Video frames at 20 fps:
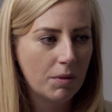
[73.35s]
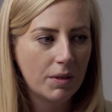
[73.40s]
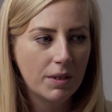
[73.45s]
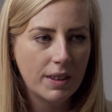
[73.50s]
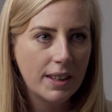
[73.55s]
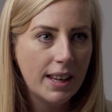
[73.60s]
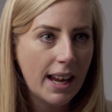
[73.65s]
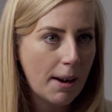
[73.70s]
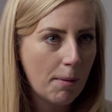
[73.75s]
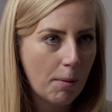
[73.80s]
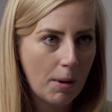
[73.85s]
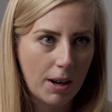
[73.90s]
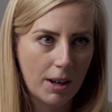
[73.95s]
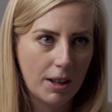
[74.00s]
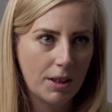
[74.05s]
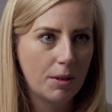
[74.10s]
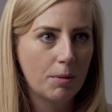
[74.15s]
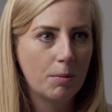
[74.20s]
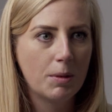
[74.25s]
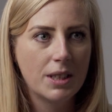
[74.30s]

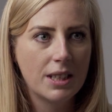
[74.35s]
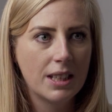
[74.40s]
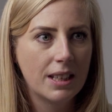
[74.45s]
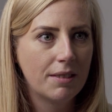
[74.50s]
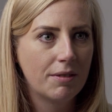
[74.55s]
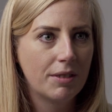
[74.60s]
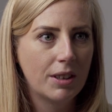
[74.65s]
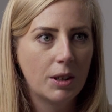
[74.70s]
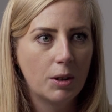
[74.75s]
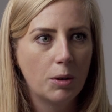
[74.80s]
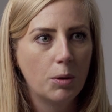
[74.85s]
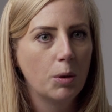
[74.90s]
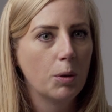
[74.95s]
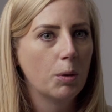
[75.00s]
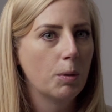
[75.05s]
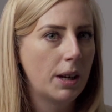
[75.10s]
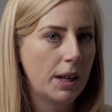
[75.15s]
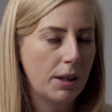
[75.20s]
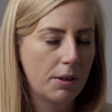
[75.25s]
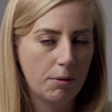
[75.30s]
network that we deliver all
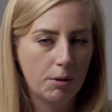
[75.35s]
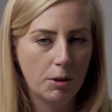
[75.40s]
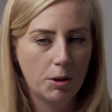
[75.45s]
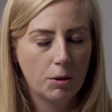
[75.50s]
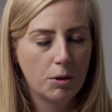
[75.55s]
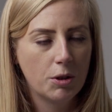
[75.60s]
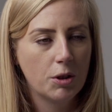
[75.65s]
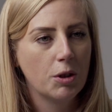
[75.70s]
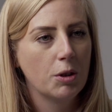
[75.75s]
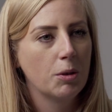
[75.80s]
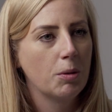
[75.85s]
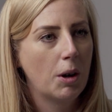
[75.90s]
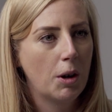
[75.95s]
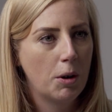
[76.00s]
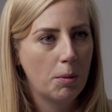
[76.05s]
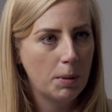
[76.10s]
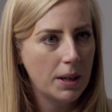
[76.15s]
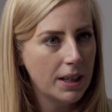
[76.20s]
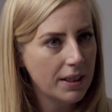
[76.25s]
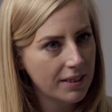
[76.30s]
the way through to
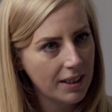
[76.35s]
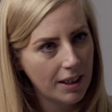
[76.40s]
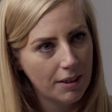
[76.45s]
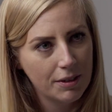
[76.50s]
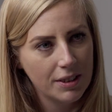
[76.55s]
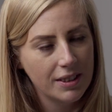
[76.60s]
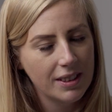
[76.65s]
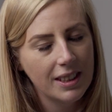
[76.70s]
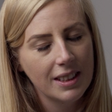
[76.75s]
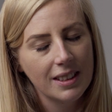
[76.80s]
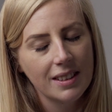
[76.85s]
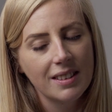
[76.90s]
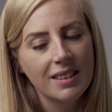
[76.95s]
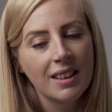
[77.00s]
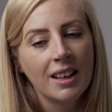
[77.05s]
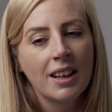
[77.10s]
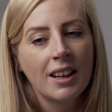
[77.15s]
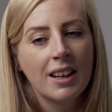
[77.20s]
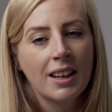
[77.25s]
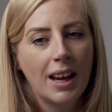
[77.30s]
OB services.